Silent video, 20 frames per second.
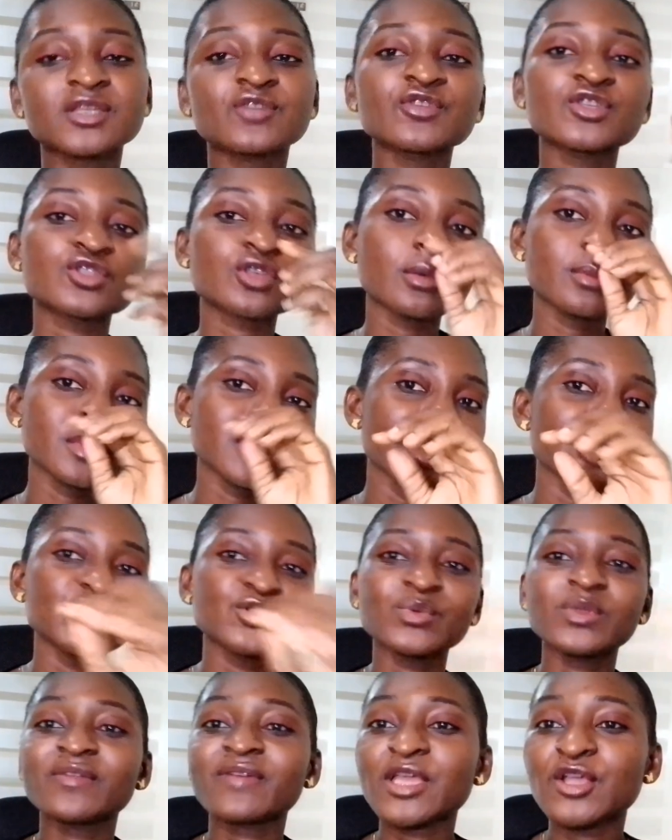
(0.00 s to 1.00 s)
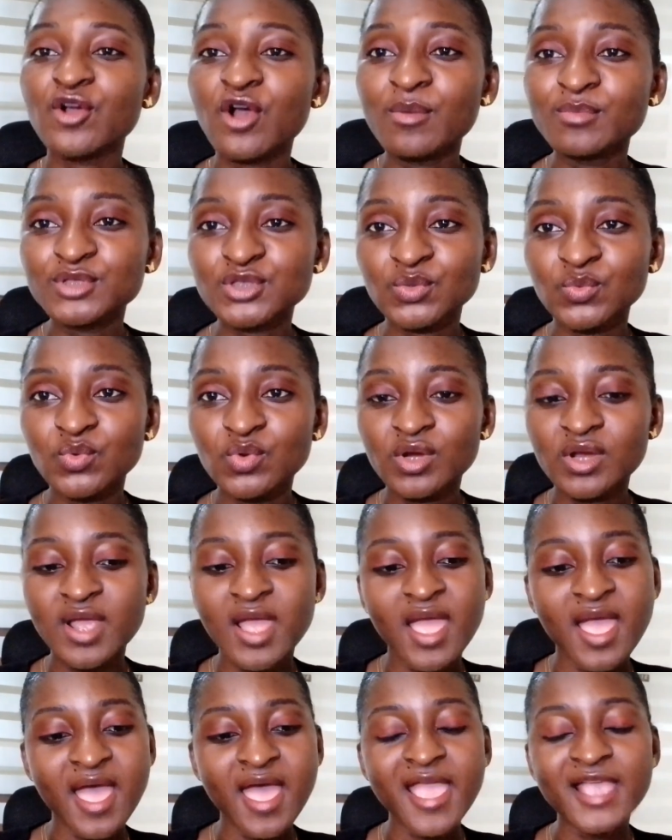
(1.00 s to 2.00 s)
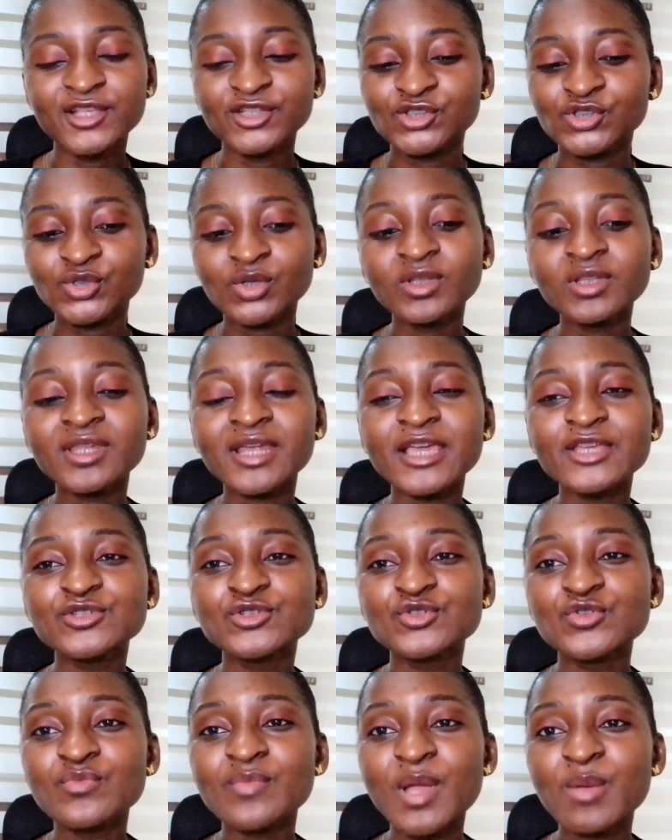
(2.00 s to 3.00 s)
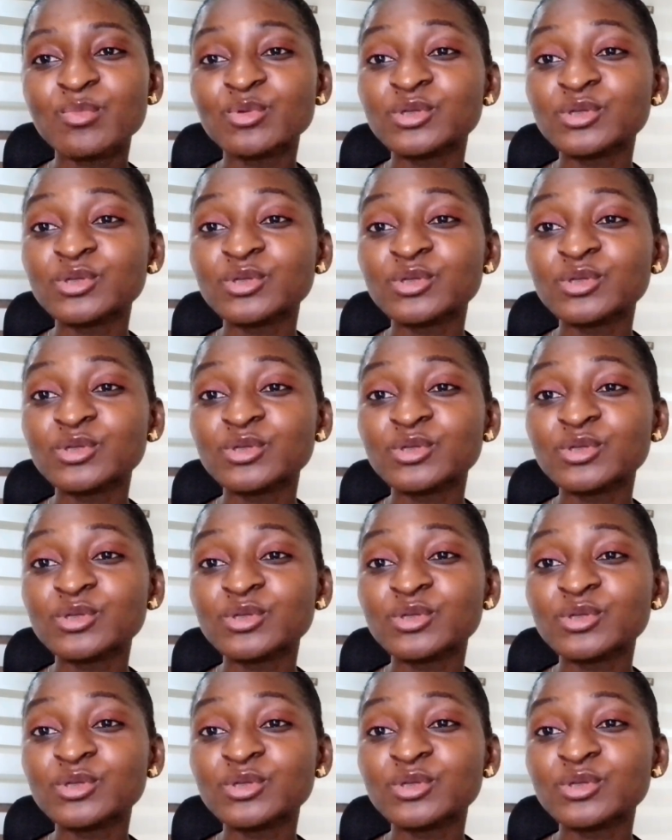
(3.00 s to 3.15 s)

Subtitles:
There is something I do whenever I come to work. I ensure that I do my